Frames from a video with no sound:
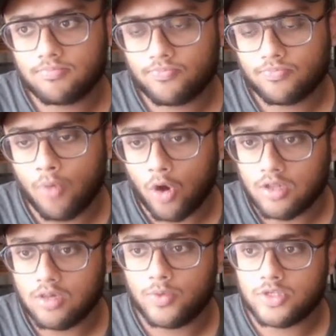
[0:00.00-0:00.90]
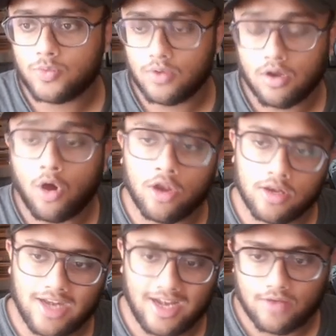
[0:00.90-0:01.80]
model, which on the
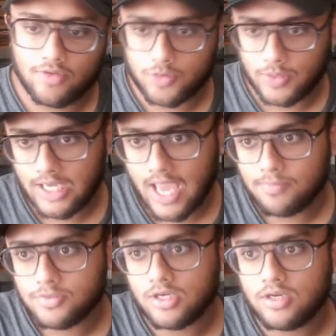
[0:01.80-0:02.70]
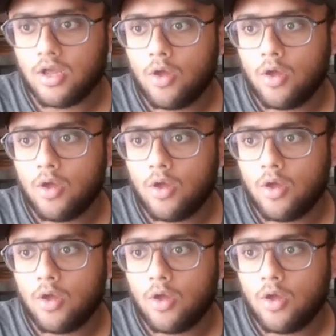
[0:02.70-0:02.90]
data which we captured,